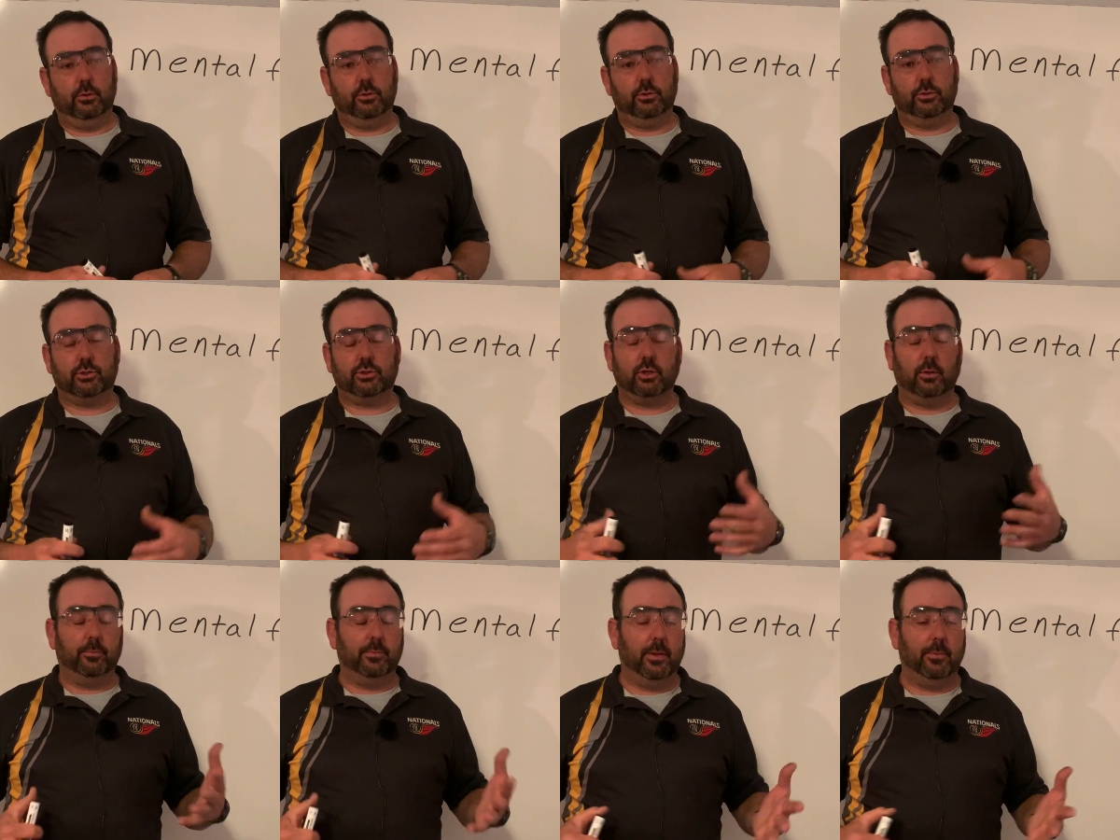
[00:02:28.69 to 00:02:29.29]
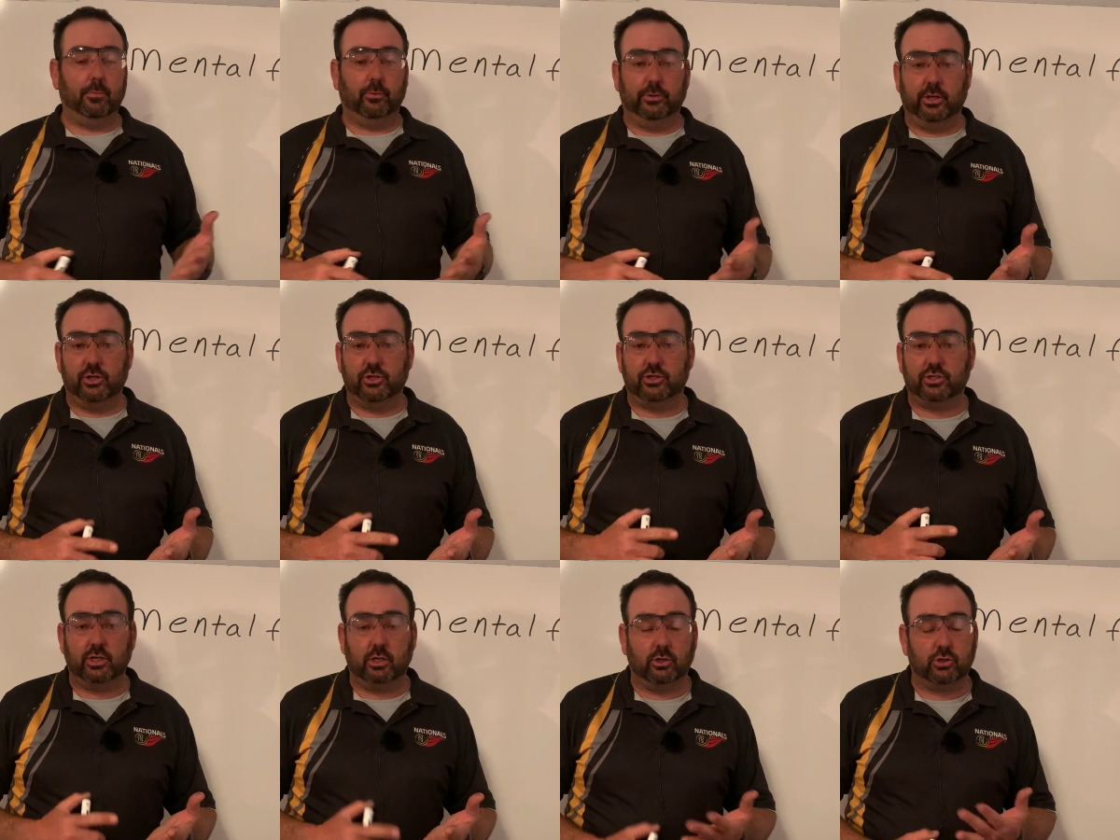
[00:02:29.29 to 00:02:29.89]
some people need to
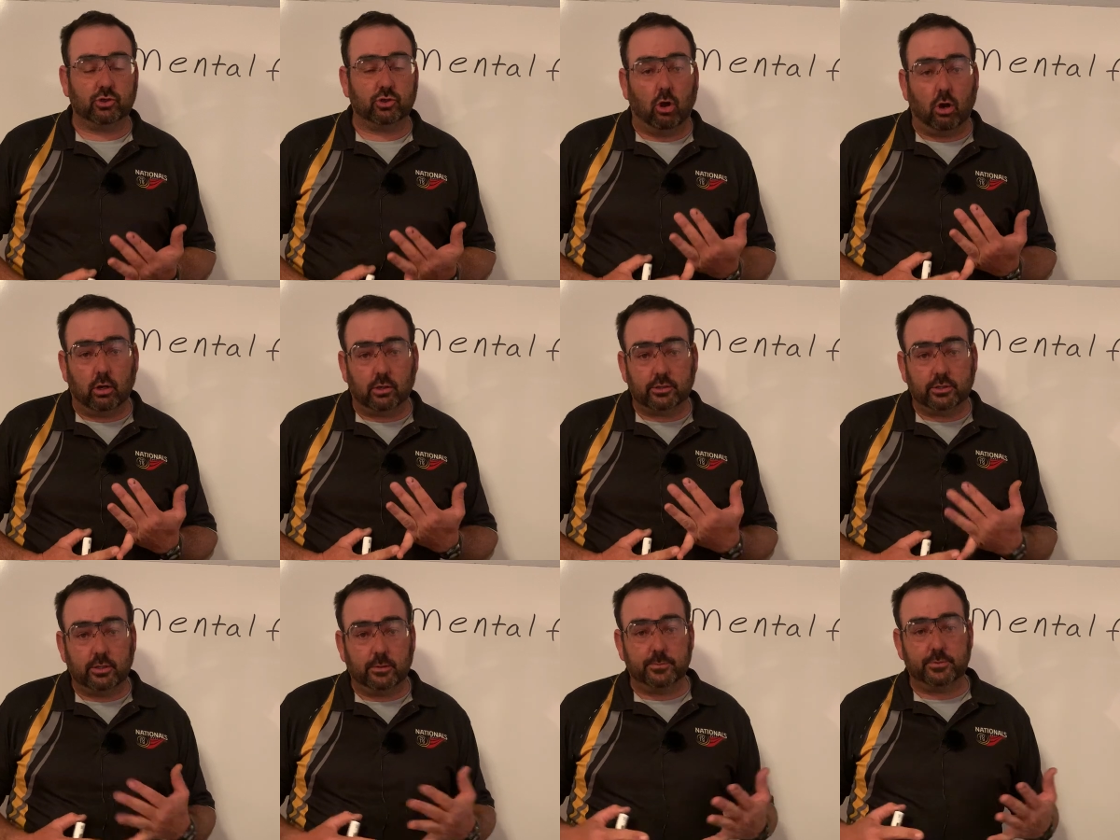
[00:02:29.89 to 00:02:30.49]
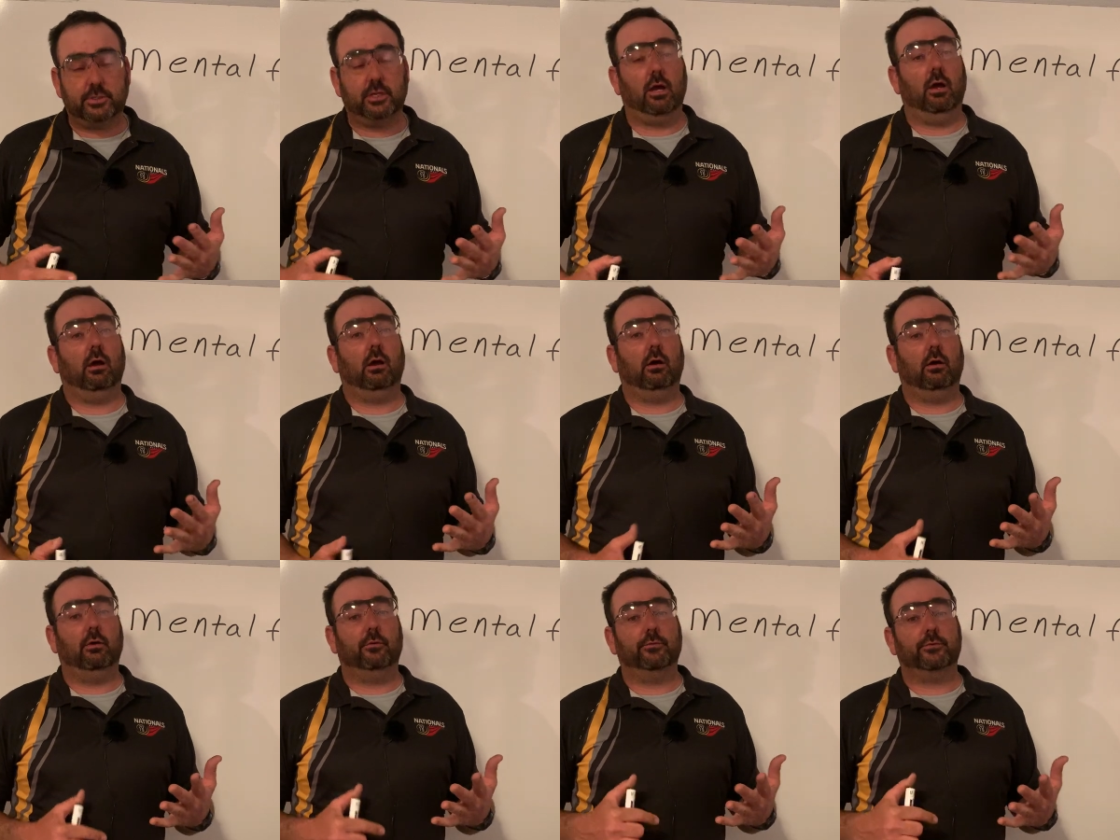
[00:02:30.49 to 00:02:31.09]
sing a song to
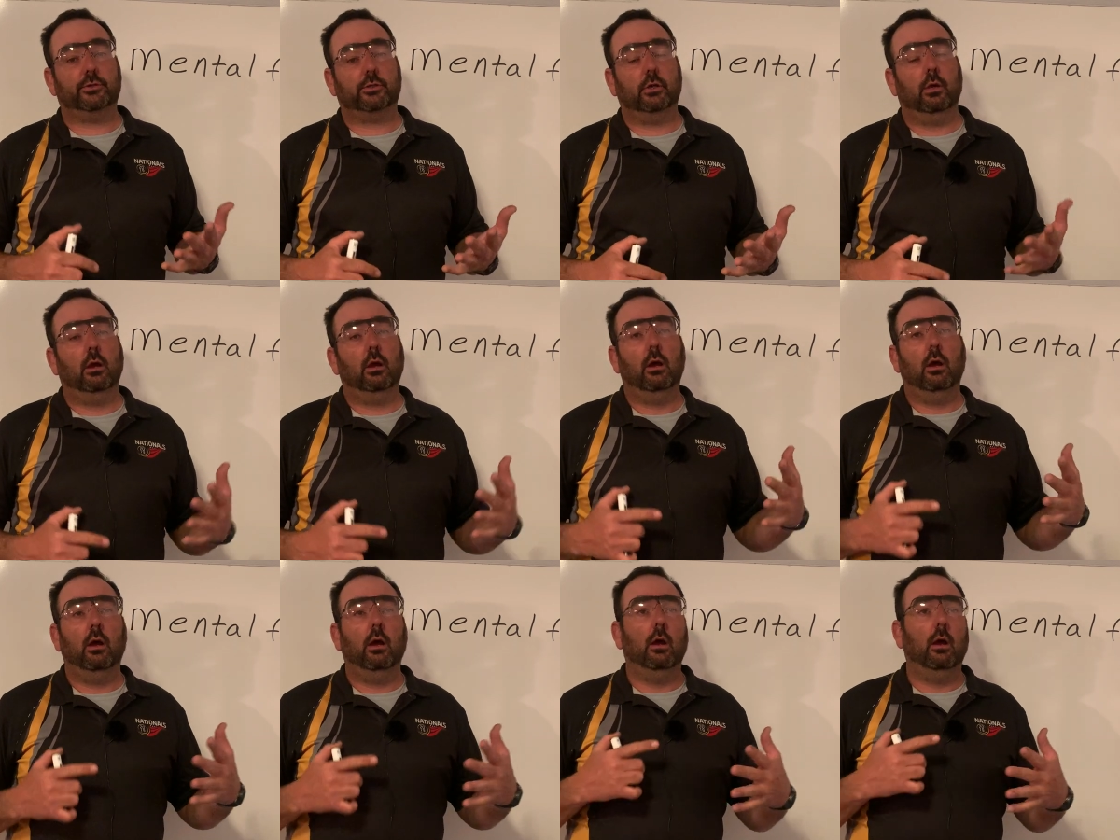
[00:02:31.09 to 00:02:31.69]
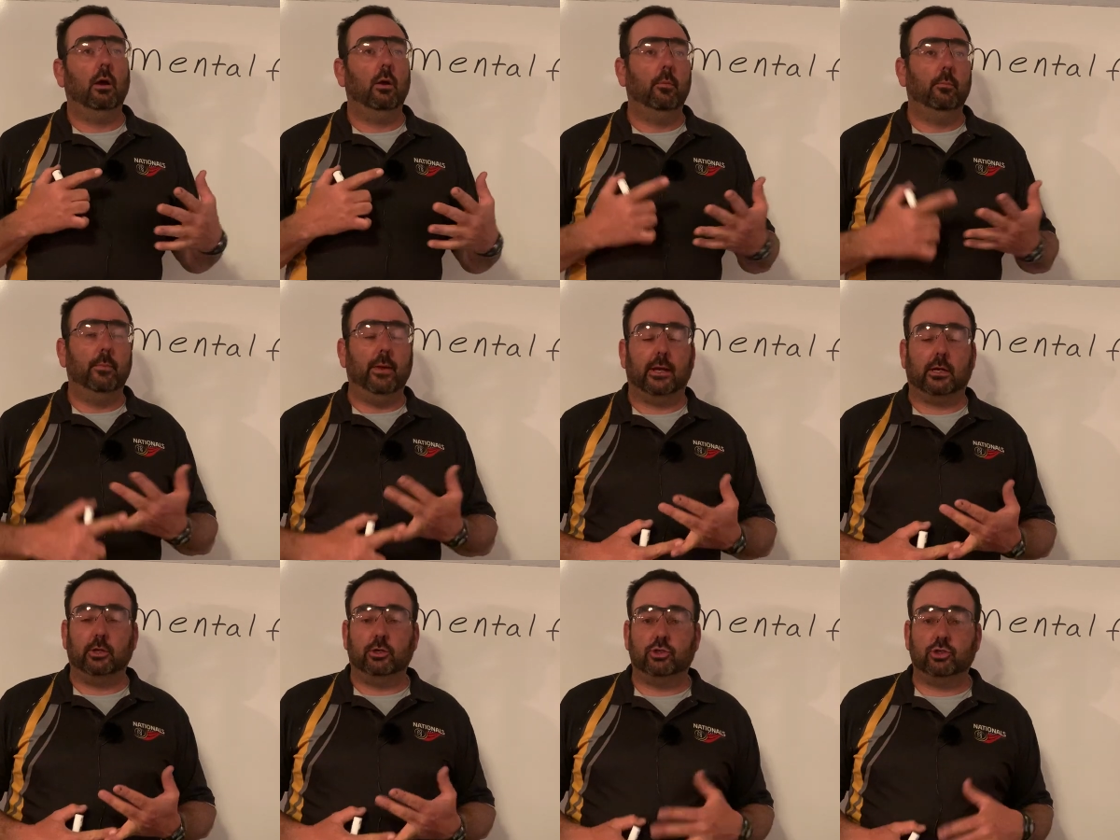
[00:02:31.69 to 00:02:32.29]
themselves,
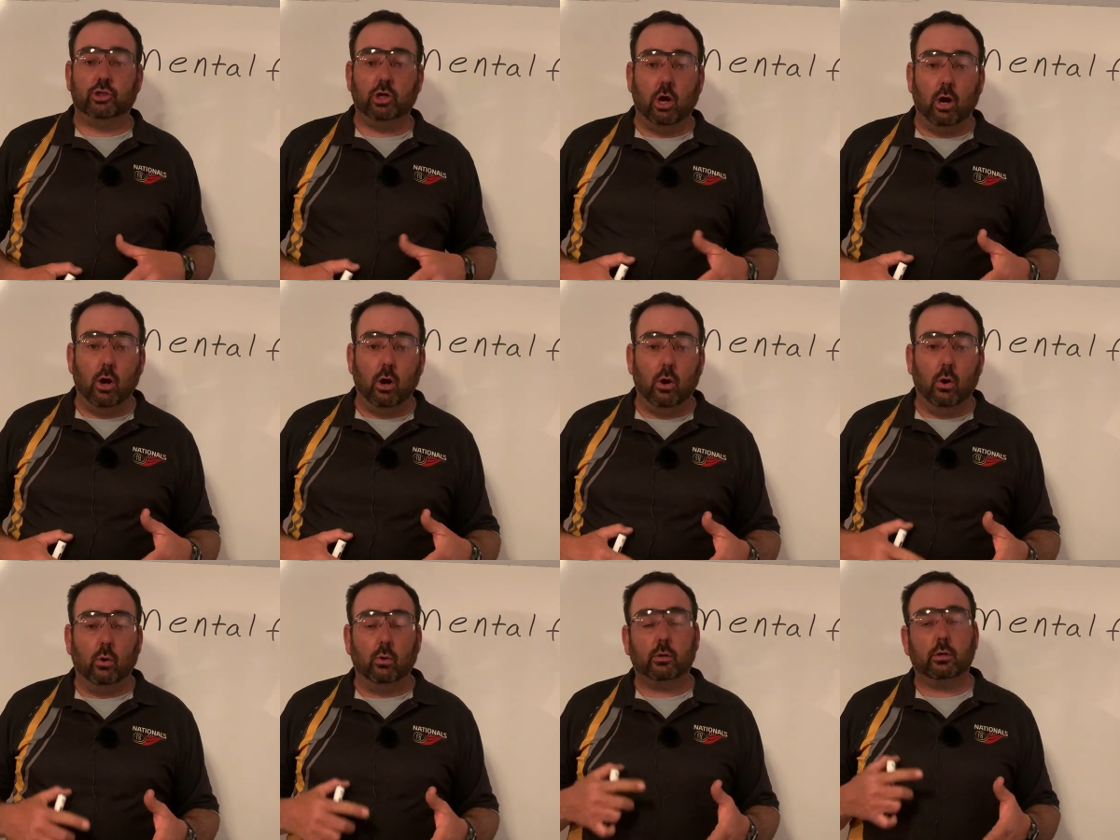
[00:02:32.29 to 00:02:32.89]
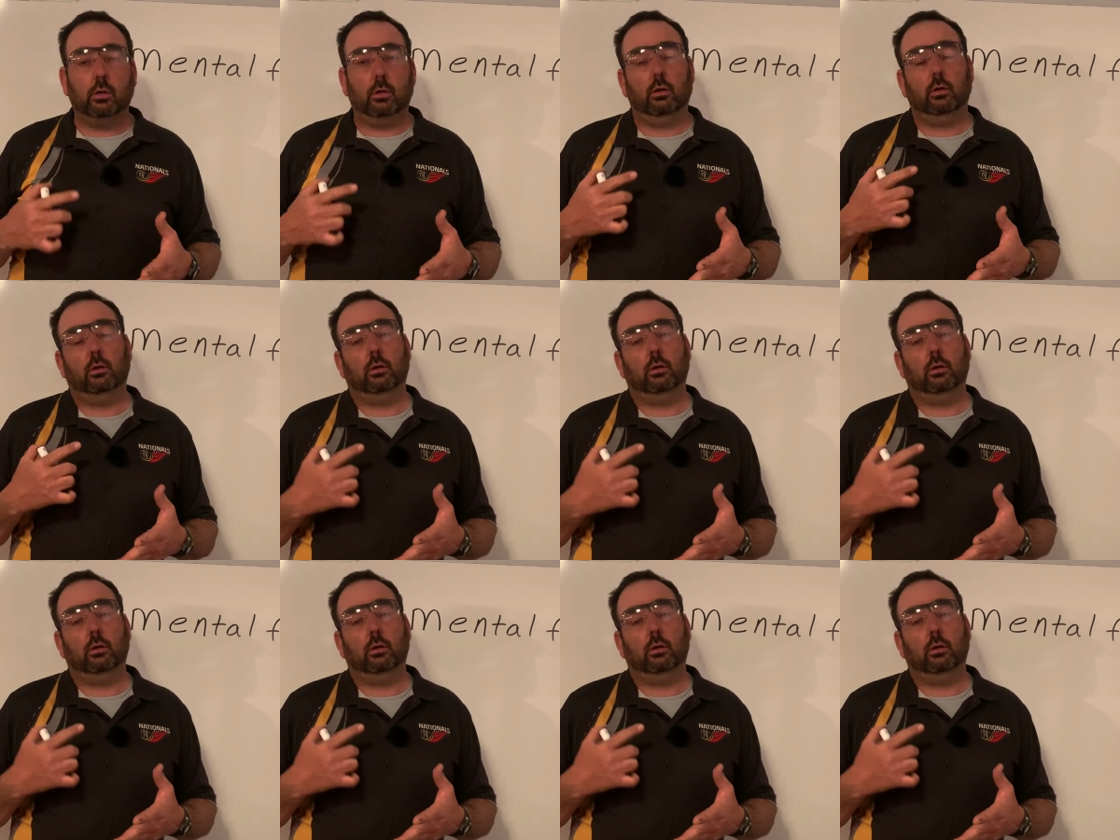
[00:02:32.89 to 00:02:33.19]
make a joke.